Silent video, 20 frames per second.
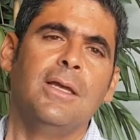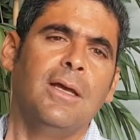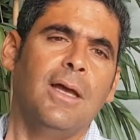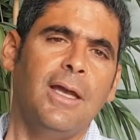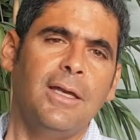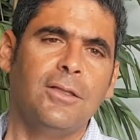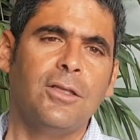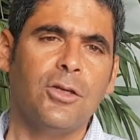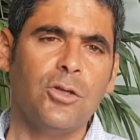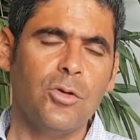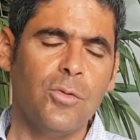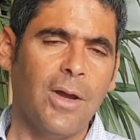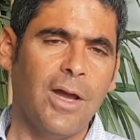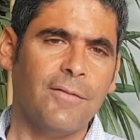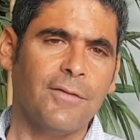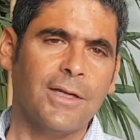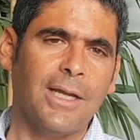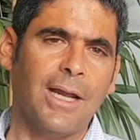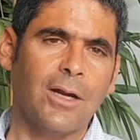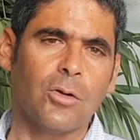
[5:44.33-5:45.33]
either you
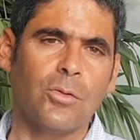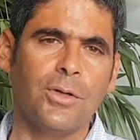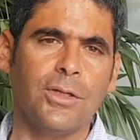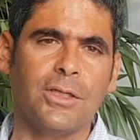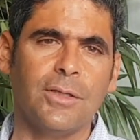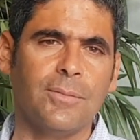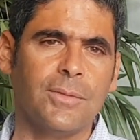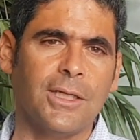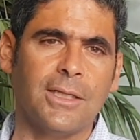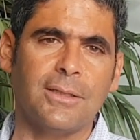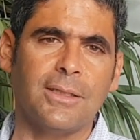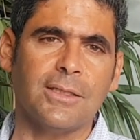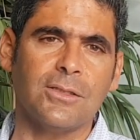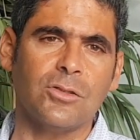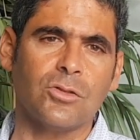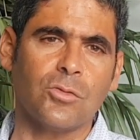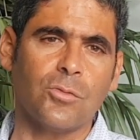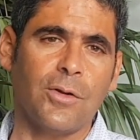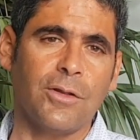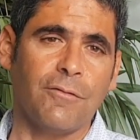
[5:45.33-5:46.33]
have an algorithm that
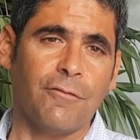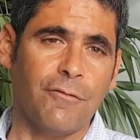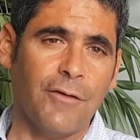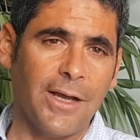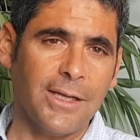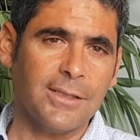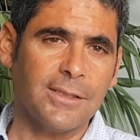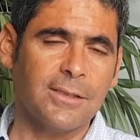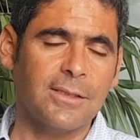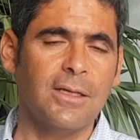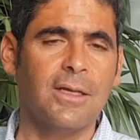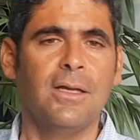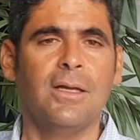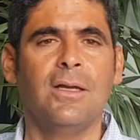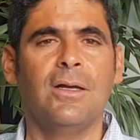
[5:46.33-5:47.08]
doesn't run fast